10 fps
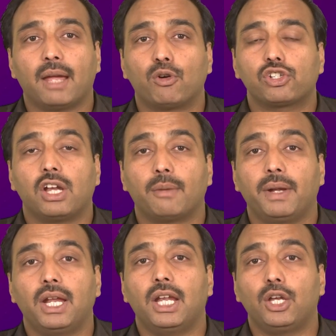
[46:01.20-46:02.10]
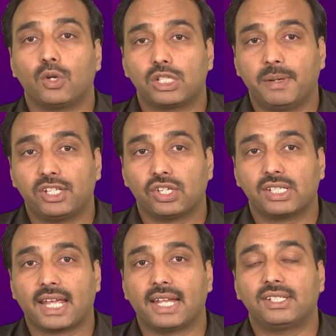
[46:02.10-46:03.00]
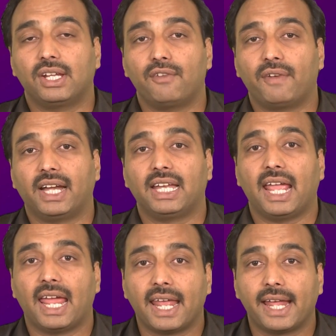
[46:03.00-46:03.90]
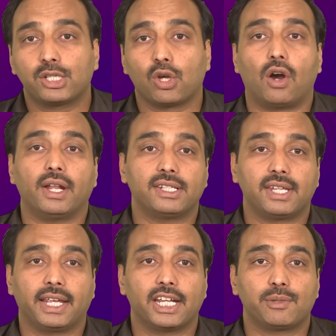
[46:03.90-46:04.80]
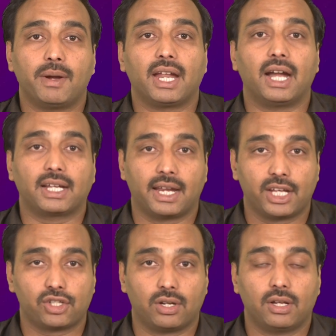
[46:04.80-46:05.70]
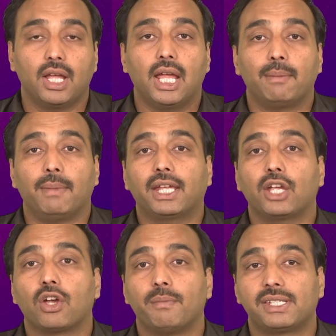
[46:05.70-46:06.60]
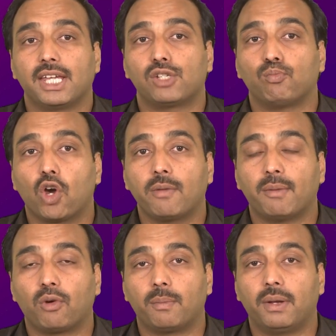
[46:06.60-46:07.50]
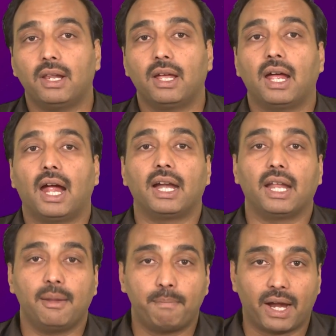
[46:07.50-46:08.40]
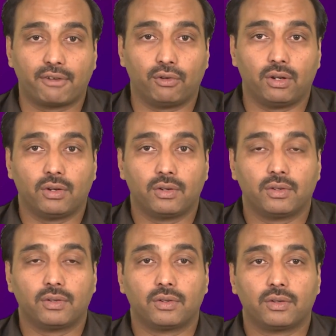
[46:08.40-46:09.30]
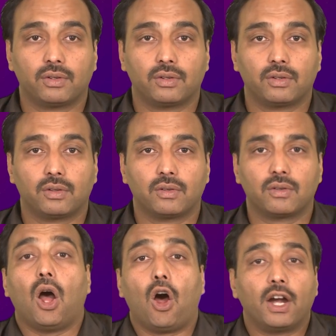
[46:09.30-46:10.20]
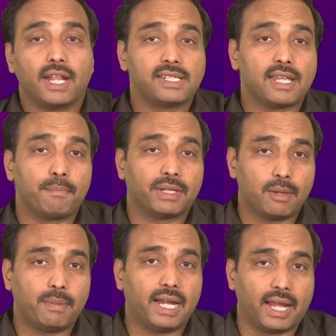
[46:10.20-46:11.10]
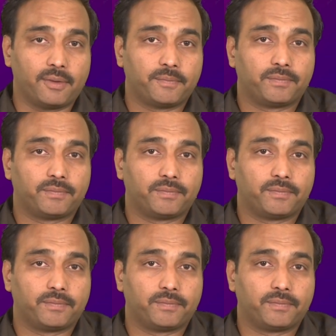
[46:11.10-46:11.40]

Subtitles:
emotional appeal into your speeches can significantly enhance audience engagement and connection, making your message more memorable and impactful. Audience empathy building.